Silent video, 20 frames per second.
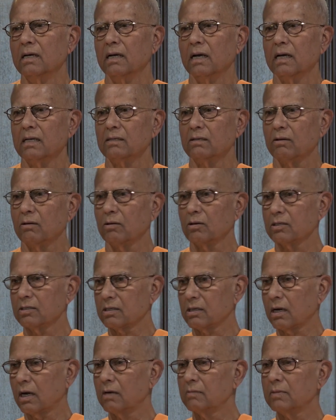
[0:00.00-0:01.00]
and Lord
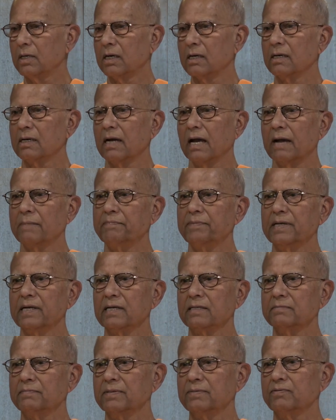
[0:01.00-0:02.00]
Rama
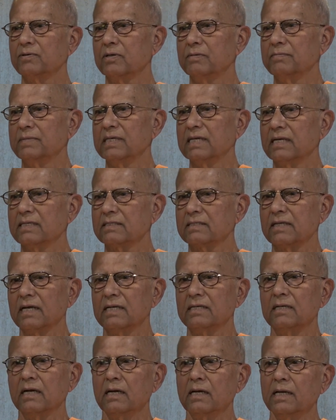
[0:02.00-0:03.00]
appears before me and
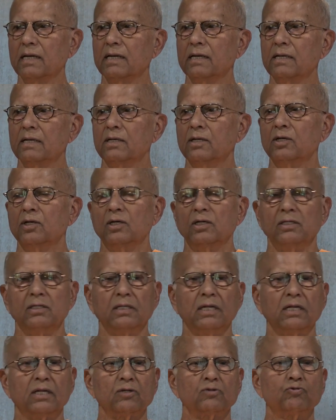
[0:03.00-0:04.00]
says, Hi,
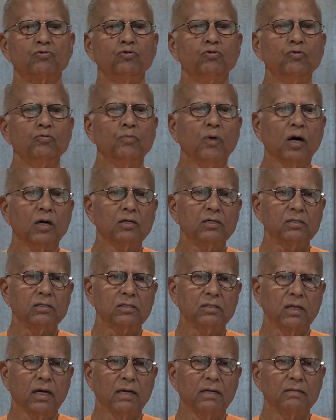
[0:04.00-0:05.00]
there are two
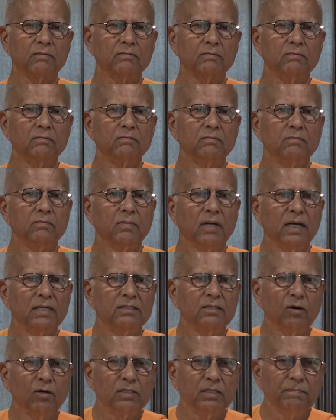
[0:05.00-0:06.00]
monks are
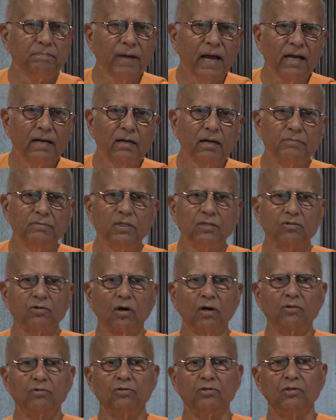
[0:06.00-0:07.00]
the, on the bank of the
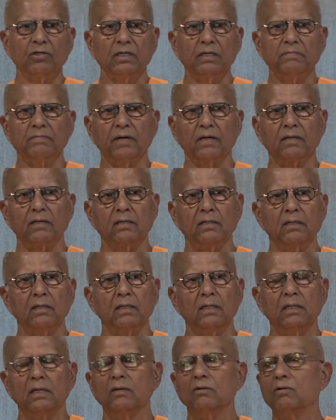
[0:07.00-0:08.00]
Sarayu River.
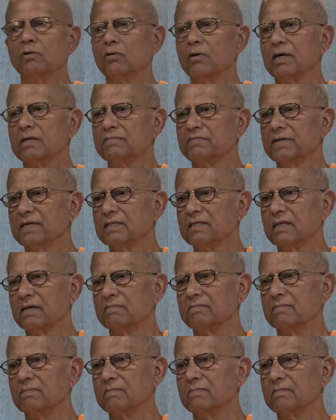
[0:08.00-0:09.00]
You go and feed them.